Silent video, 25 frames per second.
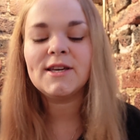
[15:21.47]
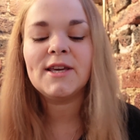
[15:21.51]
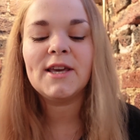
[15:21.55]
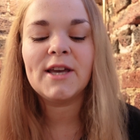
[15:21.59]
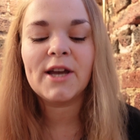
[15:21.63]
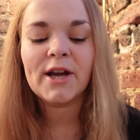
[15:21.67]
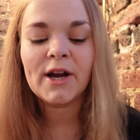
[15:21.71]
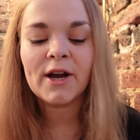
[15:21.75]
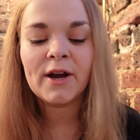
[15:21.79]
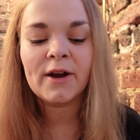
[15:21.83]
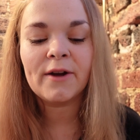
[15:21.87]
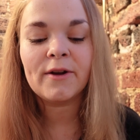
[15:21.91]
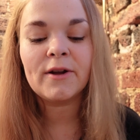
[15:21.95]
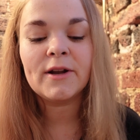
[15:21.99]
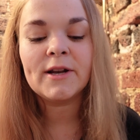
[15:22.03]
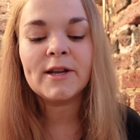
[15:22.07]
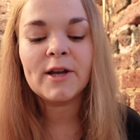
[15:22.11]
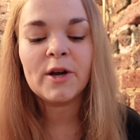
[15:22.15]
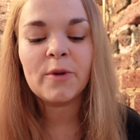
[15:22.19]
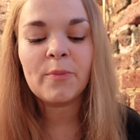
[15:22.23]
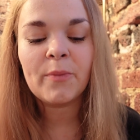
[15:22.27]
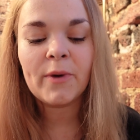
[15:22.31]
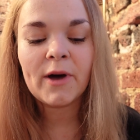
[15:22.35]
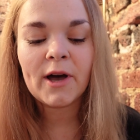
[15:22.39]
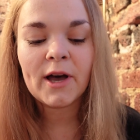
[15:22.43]
here
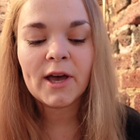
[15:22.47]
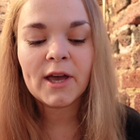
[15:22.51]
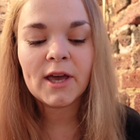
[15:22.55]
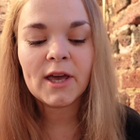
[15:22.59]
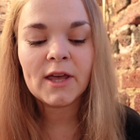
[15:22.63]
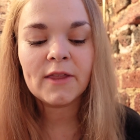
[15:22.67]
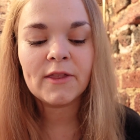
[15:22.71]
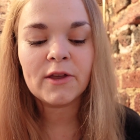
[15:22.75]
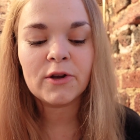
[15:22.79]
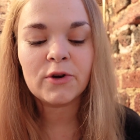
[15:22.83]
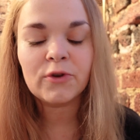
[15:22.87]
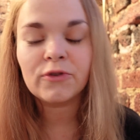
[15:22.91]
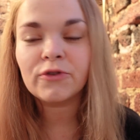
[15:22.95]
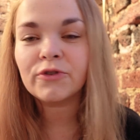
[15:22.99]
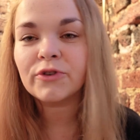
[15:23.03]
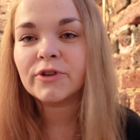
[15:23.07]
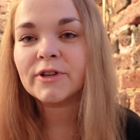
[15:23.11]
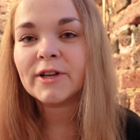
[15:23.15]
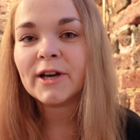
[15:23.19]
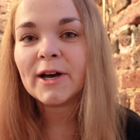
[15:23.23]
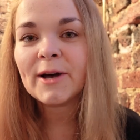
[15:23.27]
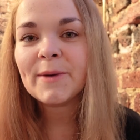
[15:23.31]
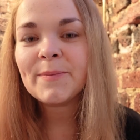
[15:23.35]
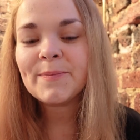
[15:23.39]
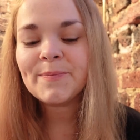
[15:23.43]
nearby the Notre
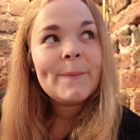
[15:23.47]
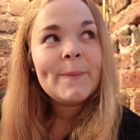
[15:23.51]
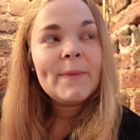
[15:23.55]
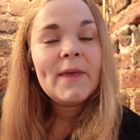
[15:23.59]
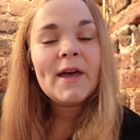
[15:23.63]
Dame.